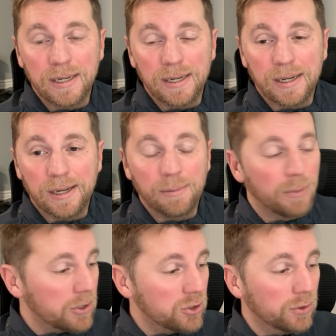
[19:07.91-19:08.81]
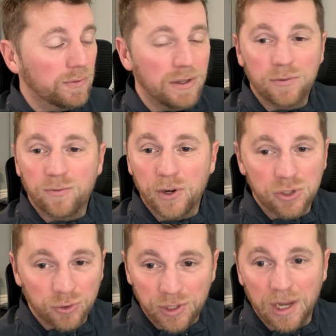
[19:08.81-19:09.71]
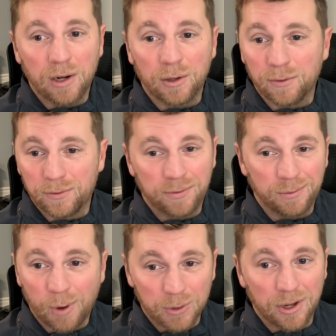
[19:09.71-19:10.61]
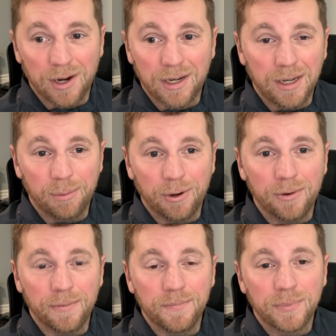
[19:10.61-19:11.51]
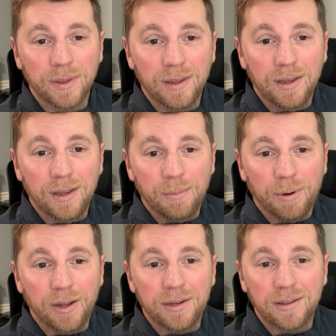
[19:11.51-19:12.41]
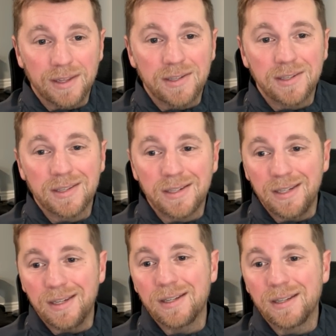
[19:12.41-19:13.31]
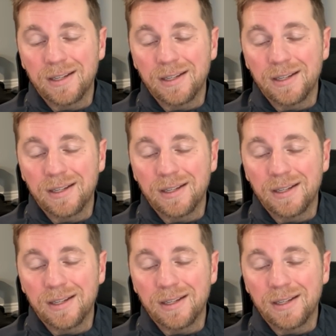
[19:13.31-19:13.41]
I'm not sure of the official title of what we're talking about, but this is indeed